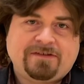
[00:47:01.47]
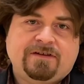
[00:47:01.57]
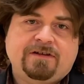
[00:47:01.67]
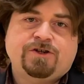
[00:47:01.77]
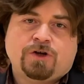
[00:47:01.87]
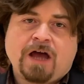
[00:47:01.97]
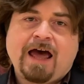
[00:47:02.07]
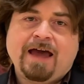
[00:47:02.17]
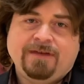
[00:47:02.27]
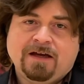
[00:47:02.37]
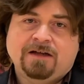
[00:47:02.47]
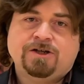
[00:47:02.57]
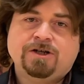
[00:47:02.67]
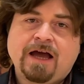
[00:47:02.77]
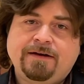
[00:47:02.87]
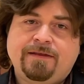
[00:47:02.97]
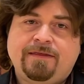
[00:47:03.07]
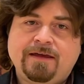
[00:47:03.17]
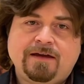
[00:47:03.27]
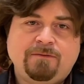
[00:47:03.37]
to try the untried
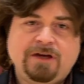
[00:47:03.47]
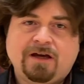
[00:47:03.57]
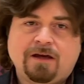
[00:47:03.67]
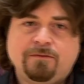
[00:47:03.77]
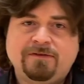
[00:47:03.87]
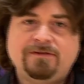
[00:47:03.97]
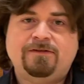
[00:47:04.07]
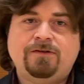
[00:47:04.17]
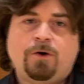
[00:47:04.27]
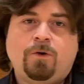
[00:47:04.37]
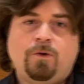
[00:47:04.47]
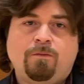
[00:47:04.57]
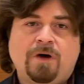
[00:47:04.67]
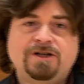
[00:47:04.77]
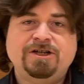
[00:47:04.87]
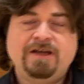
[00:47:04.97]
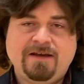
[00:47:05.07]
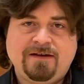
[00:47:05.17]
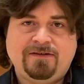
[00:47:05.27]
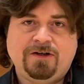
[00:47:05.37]
thing becomes so much
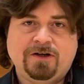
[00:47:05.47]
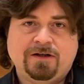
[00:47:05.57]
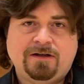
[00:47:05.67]
easier.